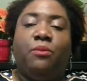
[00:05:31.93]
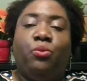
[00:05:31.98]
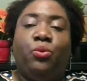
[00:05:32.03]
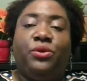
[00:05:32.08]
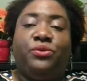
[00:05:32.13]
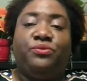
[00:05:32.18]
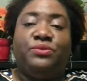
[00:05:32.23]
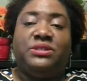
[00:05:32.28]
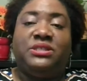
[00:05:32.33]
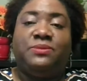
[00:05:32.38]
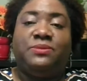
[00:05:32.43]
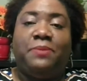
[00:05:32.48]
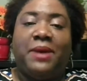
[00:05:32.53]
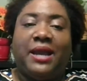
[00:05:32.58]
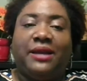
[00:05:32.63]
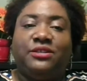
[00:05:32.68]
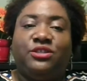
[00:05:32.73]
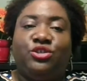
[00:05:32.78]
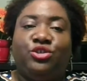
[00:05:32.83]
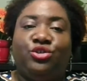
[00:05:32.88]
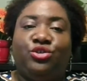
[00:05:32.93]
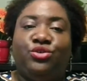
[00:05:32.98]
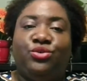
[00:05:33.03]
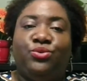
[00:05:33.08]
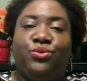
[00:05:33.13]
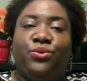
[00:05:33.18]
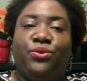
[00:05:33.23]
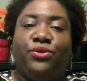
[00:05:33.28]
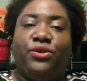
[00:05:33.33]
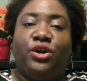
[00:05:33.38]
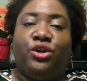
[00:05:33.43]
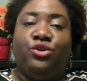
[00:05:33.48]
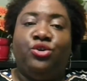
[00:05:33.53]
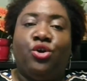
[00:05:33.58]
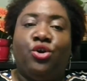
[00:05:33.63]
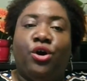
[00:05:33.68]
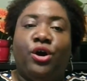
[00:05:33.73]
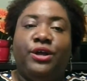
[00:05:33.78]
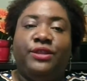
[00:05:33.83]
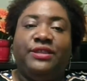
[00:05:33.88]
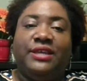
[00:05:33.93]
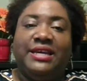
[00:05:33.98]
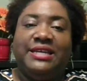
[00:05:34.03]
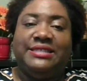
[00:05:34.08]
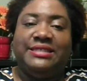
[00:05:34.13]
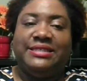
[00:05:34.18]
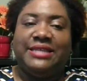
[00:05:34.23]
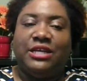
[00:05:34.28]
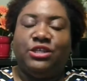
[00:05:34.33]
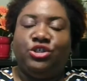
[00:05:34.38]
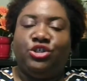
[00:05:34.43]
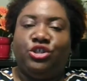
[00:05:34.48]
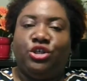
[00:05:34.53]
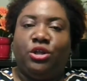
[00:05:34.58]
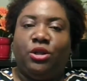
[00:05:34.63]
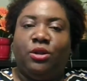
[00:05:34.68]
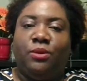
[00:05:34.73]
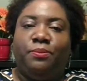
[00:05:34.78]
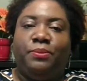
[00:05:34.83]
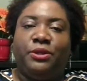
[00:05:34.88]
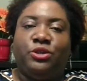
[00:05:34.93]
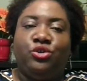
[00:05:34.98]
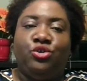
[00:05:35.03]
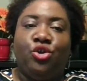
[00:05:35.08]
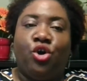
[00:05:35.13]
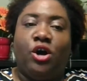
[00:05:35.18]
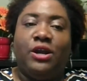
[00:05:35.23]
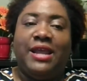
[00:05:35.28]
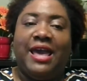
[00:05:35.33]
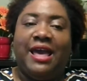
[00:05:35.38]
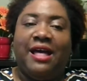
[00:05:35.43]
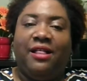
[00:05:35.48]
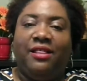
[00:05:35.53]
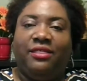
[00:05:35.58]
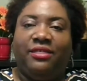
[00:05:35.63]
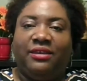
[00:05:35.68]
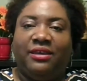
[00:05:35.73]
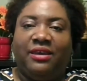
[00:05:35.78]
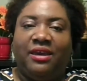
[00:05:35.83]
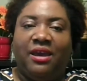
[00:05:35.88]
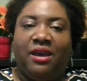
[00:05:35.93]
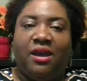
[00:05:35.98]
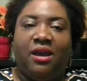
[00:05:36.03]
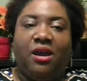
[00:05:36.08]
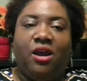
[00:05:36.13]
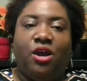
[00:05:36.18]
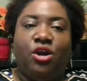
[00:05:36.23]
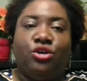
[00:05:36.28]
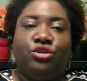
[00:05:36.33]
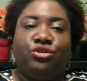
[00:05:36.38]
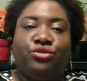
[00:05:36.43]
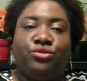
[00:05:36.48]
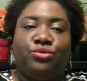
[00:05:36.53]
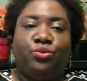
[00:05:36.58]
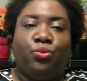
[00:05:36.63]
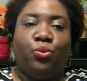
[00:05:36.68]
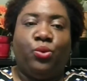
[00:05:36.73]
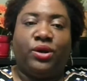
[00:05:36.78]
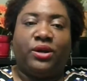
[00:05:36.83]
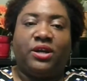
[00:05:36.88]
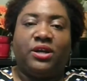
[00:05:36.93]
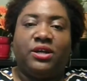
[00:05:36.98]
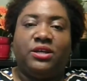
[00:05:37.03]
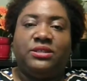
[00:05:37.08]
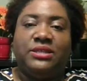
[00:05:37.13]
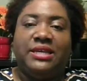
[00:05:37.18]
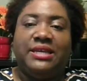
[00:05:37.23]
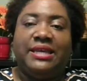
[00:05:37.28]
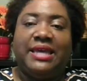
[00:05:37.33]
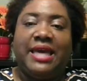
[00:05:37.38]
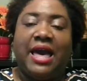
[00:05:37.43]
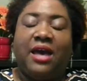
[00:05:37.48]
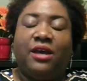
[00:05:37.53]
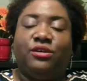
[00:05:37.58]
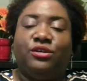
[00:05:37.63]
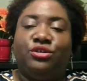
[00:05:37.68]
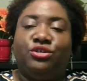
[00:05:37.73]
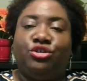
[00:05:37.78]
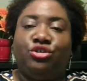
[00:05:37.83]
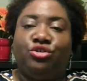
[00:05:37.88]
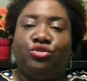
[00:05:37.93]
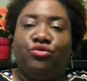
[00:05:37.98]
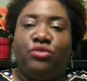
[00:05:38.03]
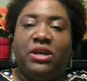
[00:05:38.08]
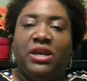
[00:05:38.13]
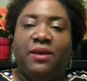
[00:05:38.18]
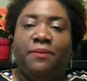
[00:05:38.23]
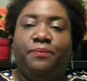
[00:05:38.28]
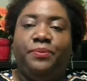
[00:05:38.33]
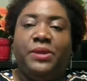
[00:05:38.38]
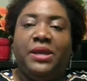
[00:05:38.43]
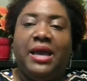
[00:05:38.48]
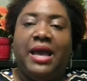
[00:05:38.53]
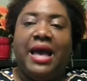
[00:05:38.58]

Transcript: With respect to the essential but non-healthcare workers in Canada stream,